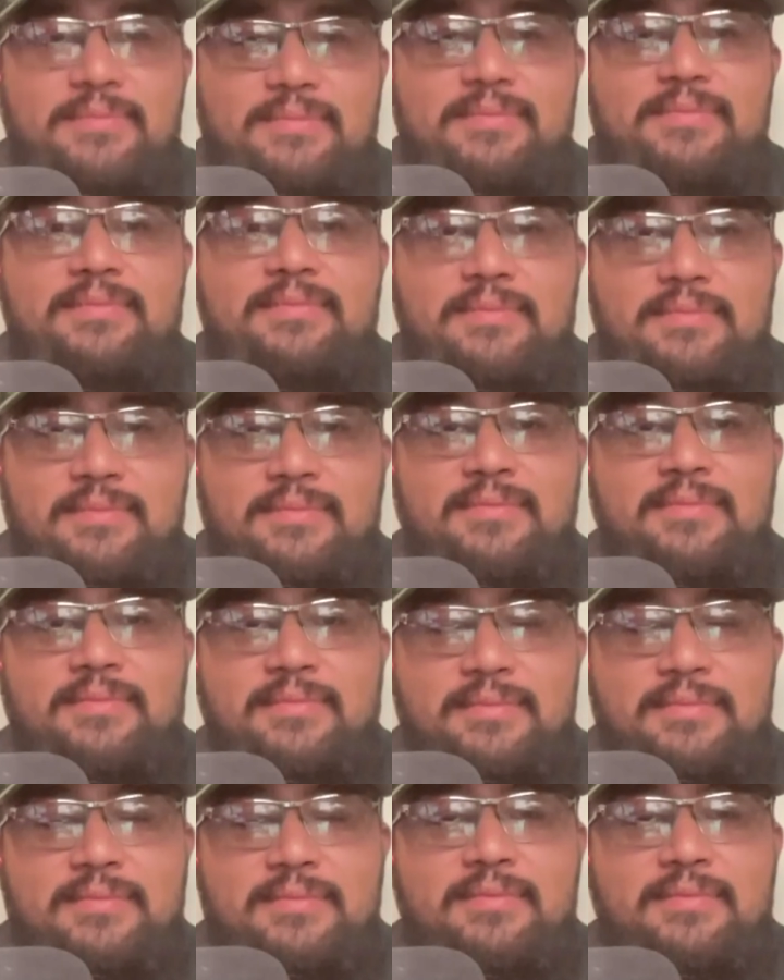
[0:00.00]
And
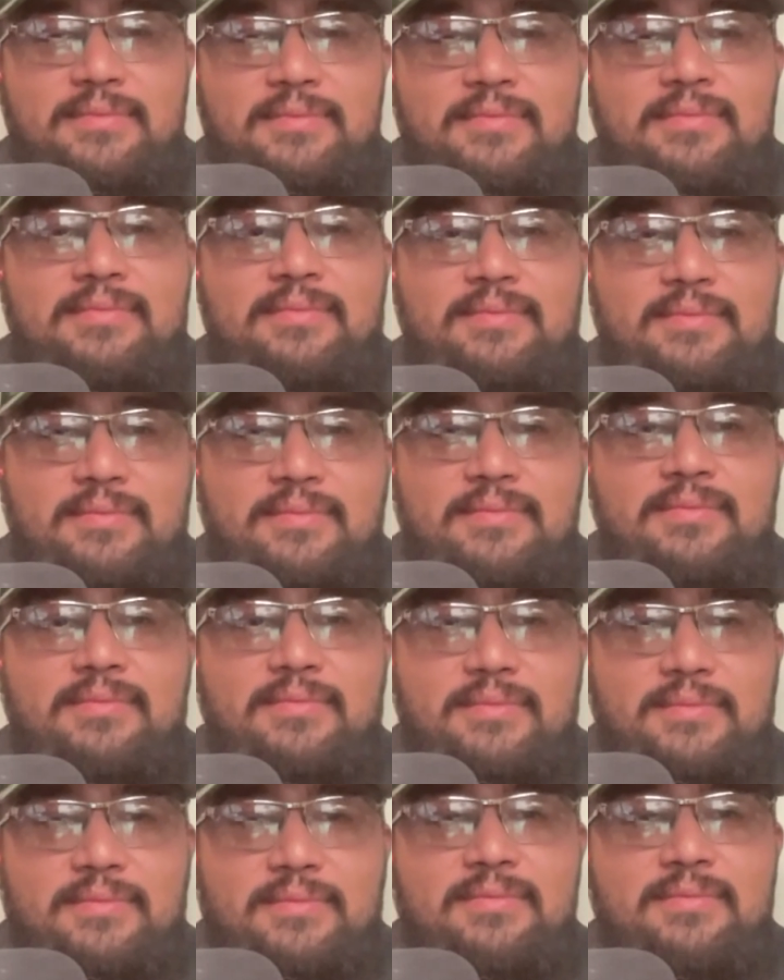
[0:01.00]
then, but also
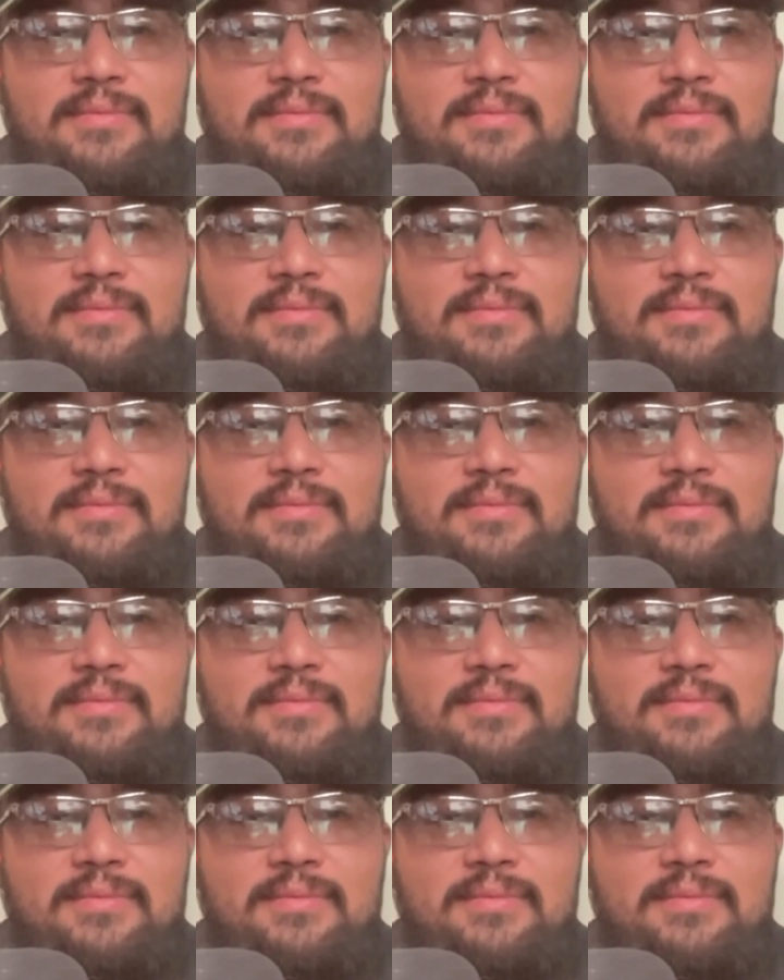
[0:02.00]
like,